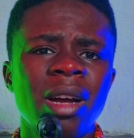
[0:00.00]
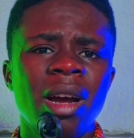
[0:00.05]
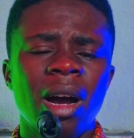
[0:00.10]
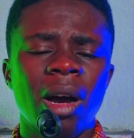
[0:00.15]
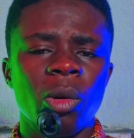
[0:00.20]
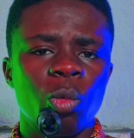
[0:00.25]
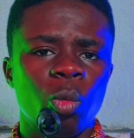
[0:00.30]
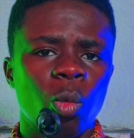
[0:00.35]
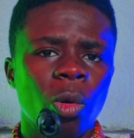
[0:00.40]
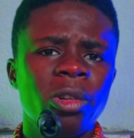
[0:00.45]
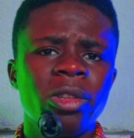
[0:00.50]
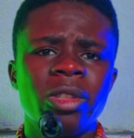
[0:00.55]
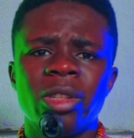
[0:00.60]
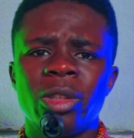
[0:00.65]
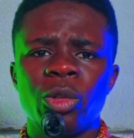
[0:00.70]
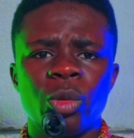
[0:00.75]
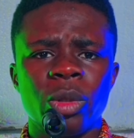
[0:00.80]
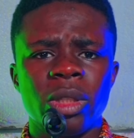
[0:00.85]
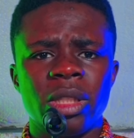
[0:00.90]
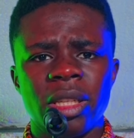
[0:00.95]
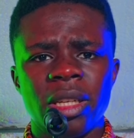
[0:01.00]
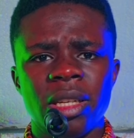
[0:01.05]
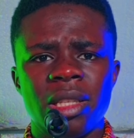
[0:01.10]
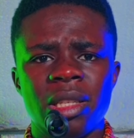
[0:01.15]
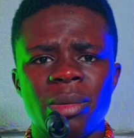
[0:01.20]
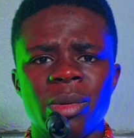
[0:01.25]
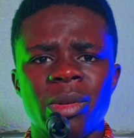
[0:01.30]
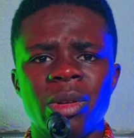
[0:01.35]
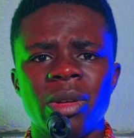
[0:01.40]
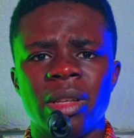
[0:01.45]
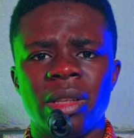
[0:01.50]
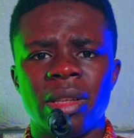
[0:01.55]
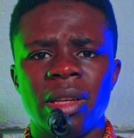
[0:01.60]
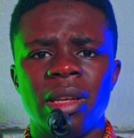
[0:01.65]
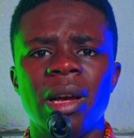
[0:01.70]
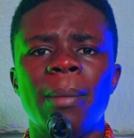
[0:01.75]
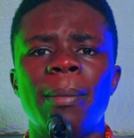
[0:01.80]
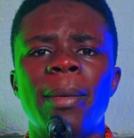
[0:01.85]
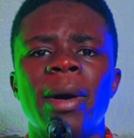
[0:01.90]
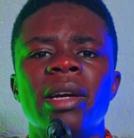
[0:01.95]
and
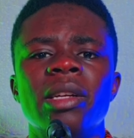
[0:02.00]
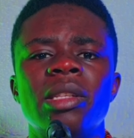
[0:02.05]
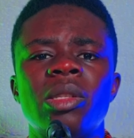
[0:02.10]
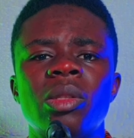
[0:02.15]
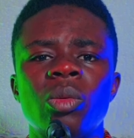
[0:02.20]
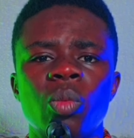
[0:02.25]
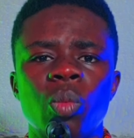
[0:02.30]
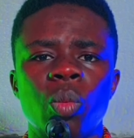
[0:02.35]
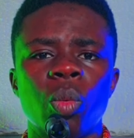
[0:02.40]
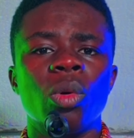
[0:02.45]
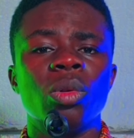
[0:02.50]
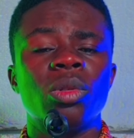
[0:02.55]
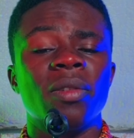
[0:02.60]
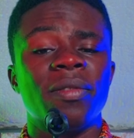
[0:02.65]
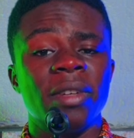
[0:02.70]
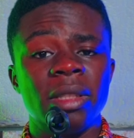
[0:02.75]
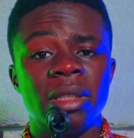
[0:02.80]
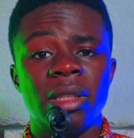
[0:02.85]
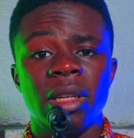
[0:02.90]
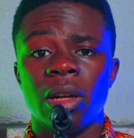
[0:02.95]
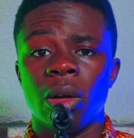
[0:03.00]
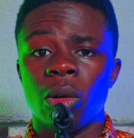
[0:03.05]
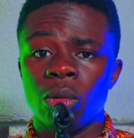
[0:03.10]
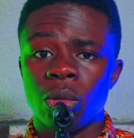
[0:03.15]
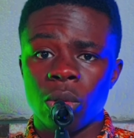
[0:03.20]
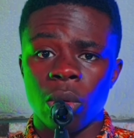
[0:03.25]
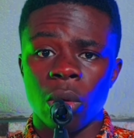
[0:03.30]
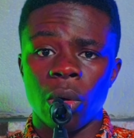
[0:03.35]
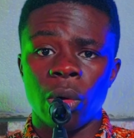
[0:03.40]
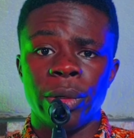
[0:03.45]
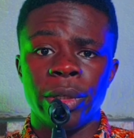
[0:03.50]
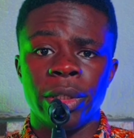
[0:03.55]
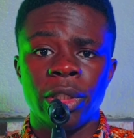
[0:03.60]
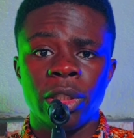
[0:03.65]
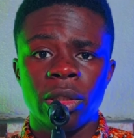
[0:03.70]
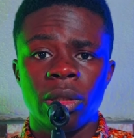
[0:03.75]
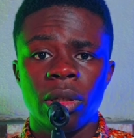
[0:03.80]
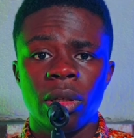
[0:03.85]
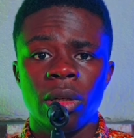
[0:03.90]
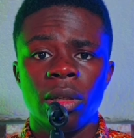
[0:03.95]
128GB worth of internal
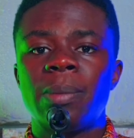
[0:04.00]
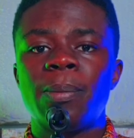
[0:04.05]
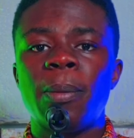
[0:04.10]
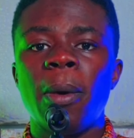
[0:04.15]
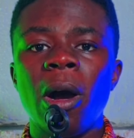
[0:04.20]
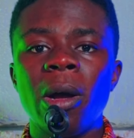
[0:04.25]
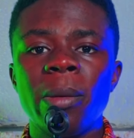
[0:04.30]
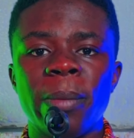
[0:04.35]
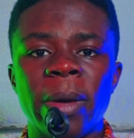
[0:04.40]
storage. It's powered